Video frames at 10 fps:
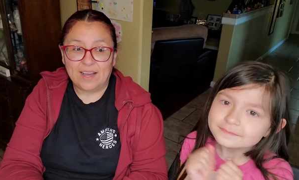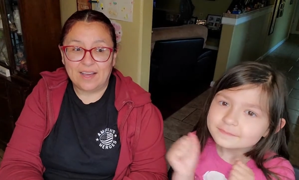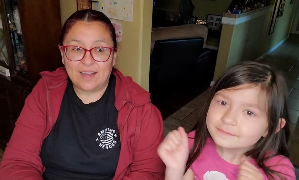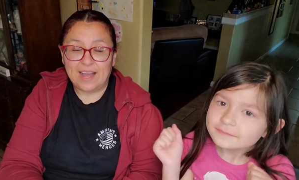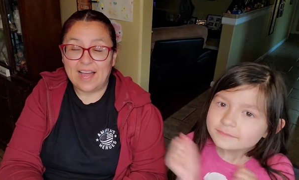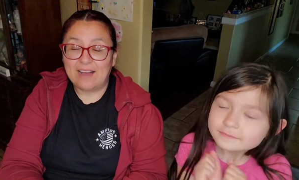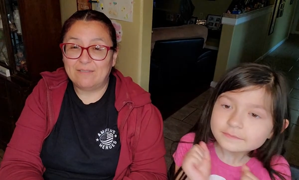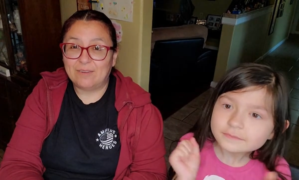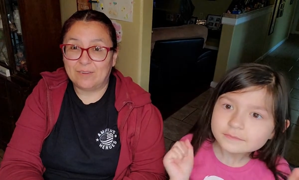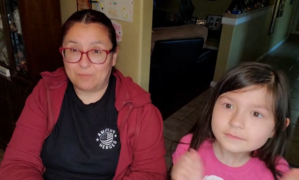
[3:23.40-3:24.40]
Speaker 1: uh,
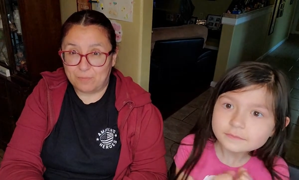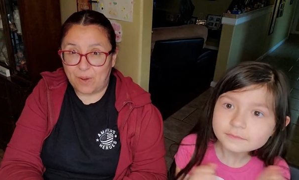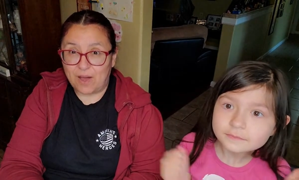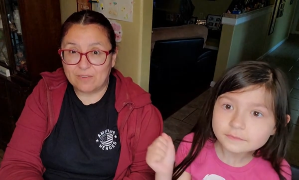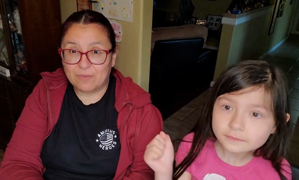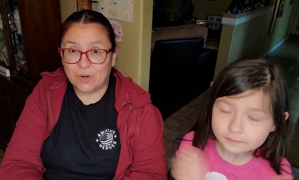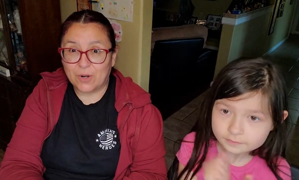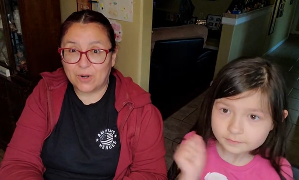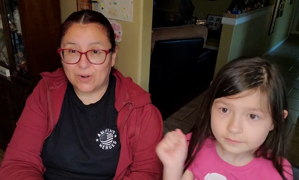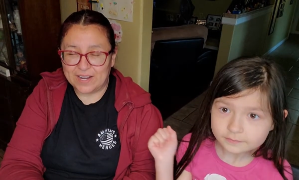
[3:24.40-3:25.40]
have bought for
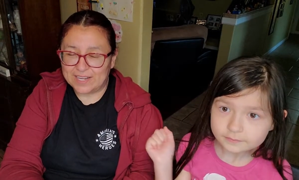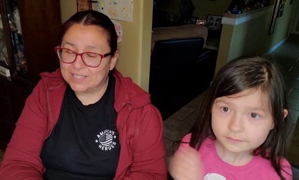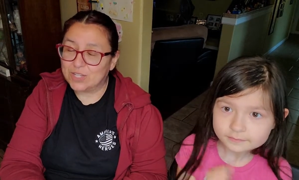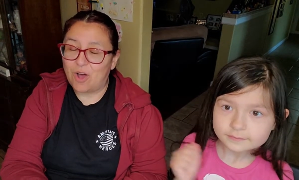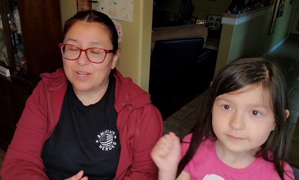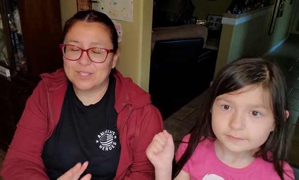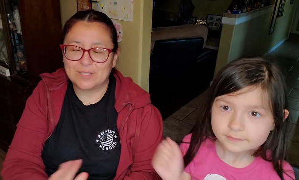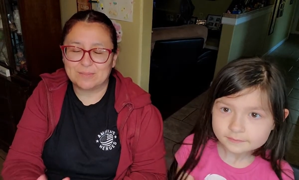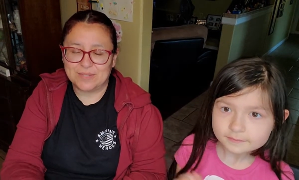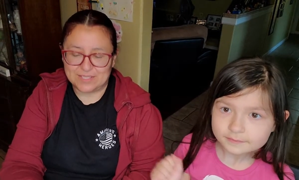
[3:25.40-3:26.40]
her, and it's
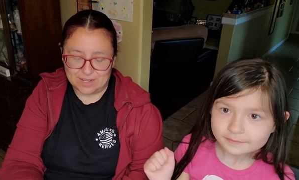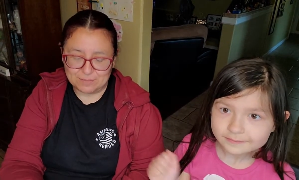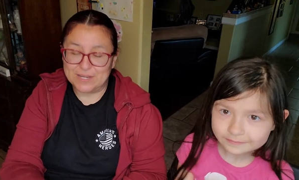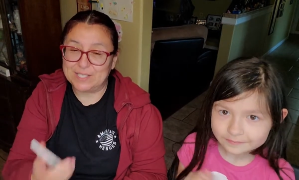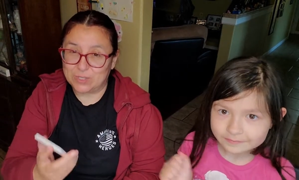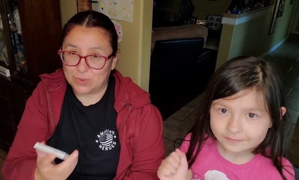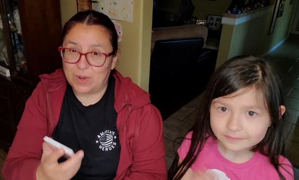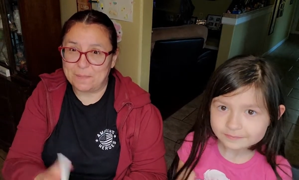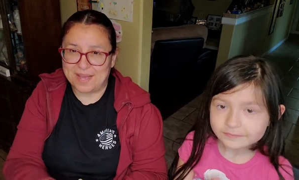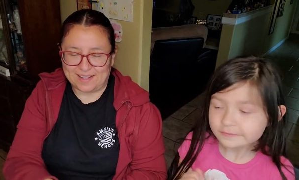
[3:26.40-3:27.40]
awesome. It's on, but it's
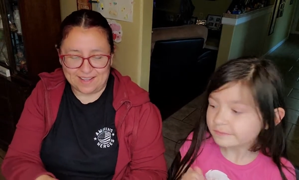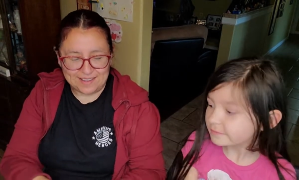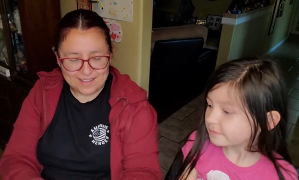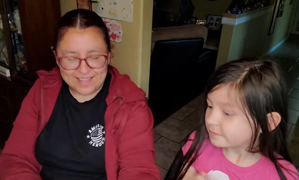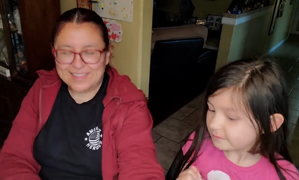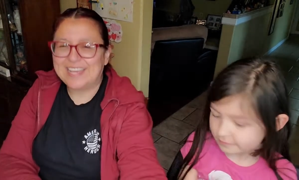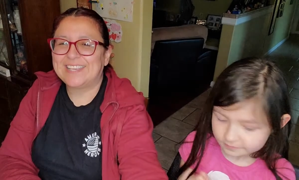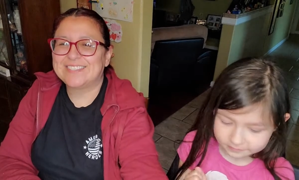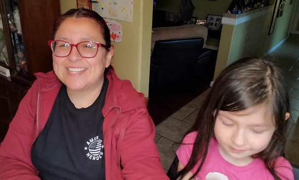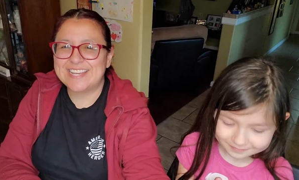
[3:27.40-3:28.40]
through Abeka.
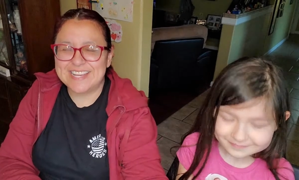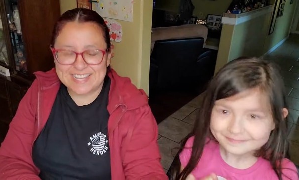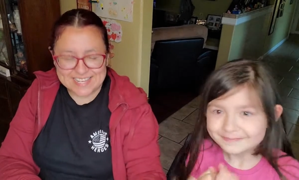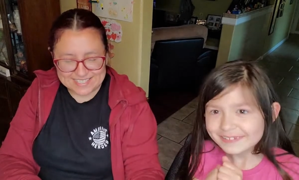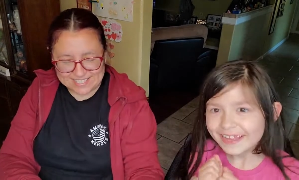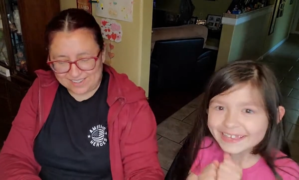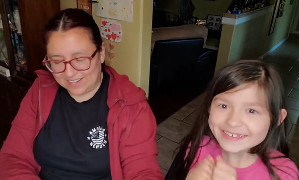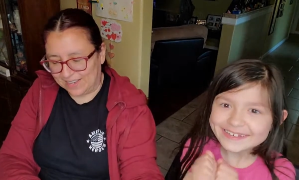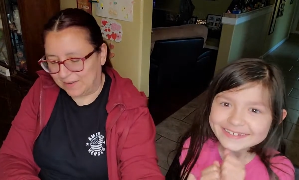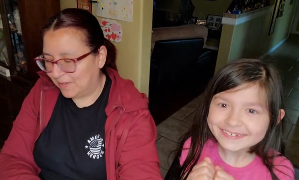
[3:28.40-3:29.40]
Thank you, sis.
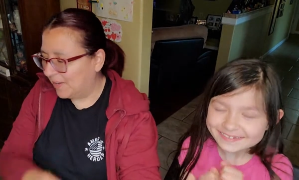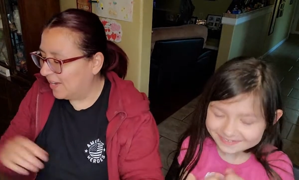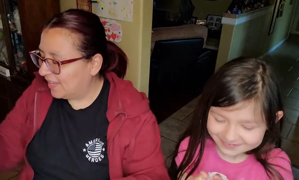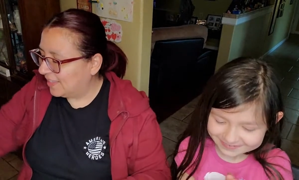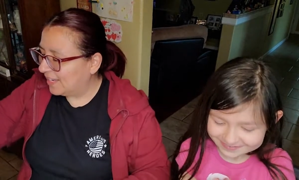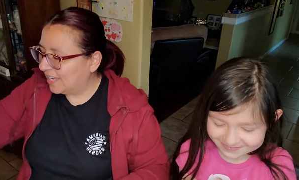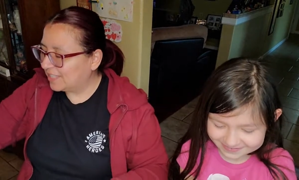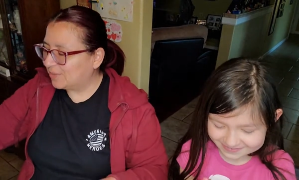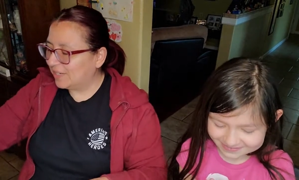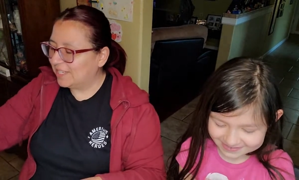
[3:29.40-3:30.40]
Okay, the
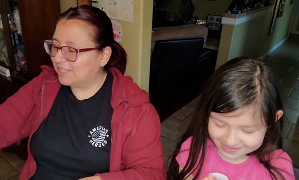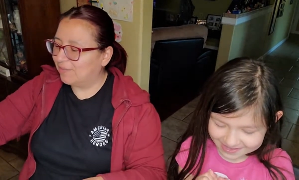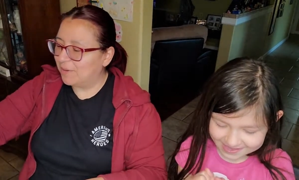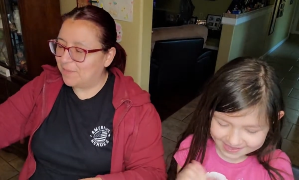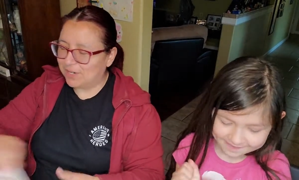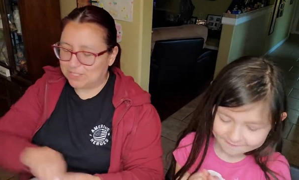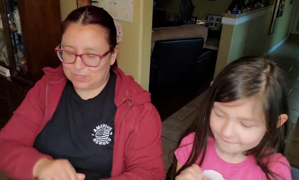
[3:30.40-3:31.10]
next one is from our